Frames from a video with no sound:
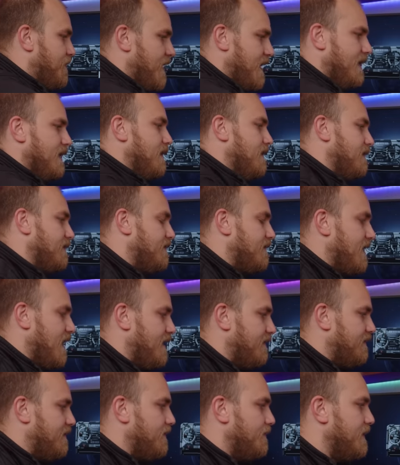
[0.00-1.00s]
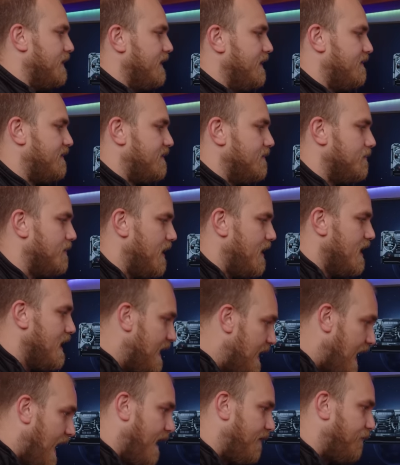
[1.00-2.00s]
into this test so we can get some
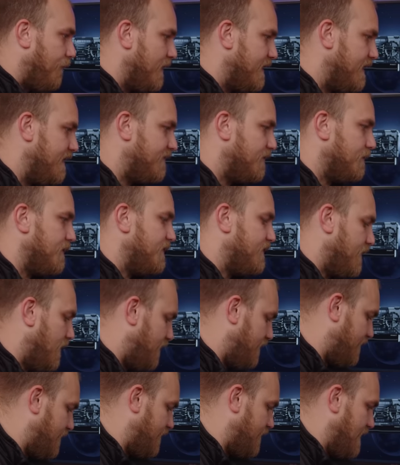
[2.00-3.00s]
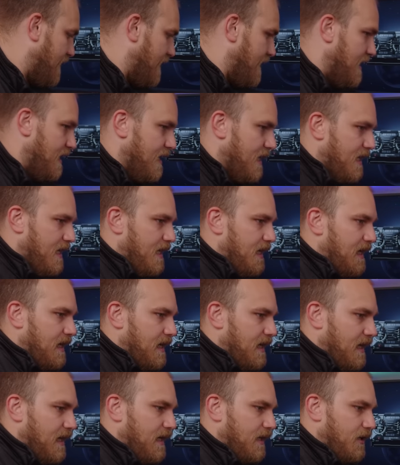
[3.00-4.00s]
halfway decent results.
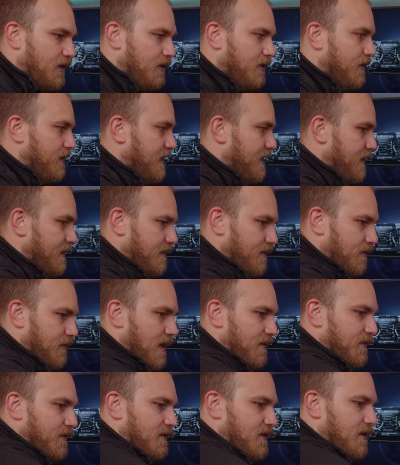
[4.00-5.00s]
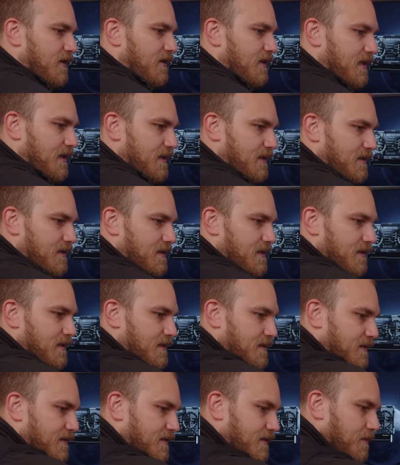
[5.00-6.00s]
Uh, currently, the graphics card,
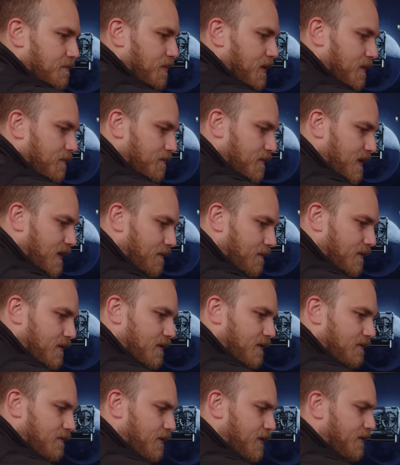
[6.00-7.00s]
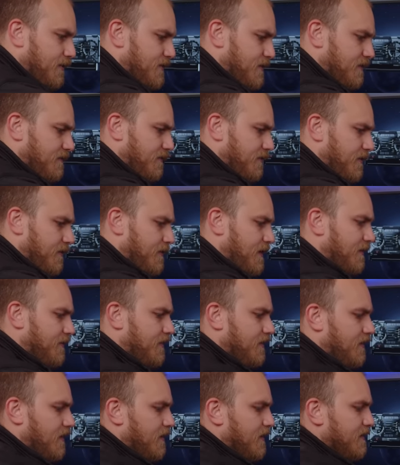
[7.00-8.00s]
this is the pump that we're, we're using for the
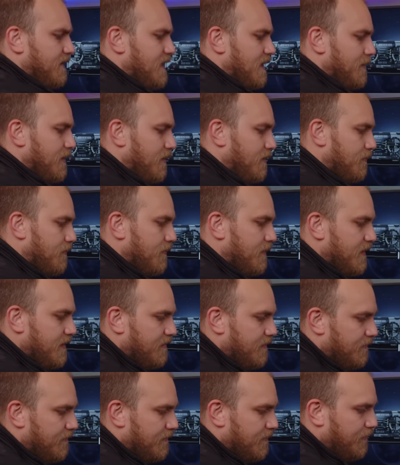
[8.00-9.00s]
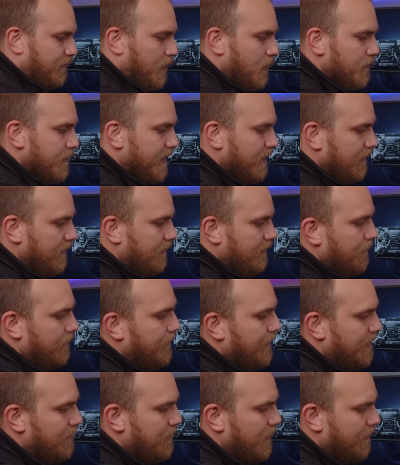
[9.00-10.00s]
graphics card. It's coming through this flow meter where
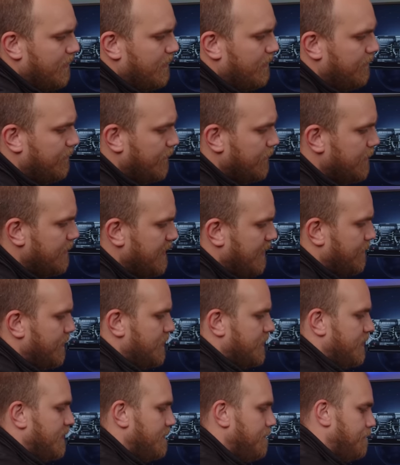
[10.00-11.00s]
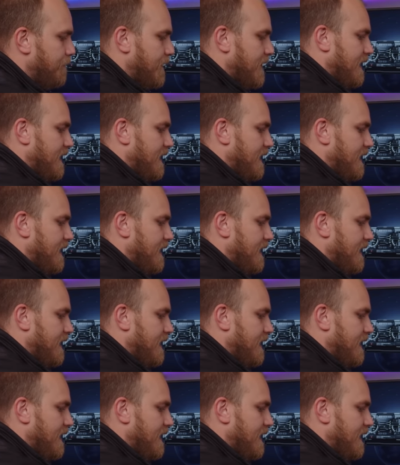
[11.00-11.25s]
we can monitor fluid temperature.